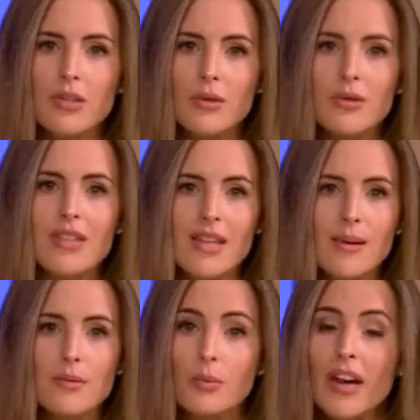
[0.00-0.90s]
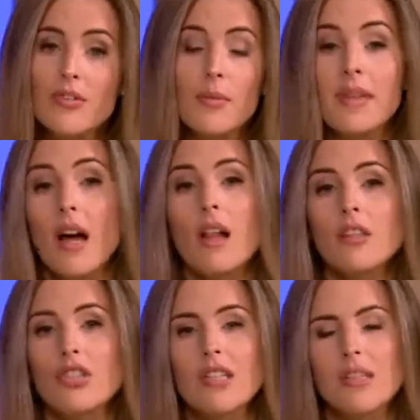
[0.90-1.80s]
whose themes range from
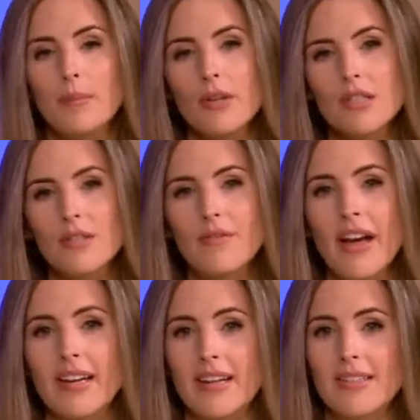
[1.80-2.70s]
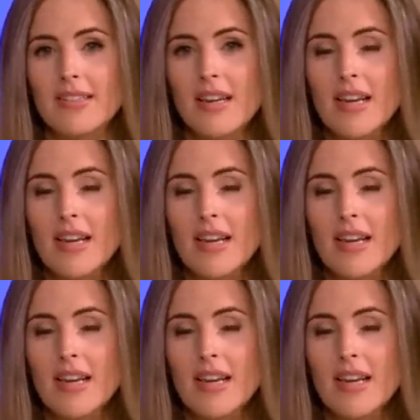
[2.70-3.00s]
theology to personal finance.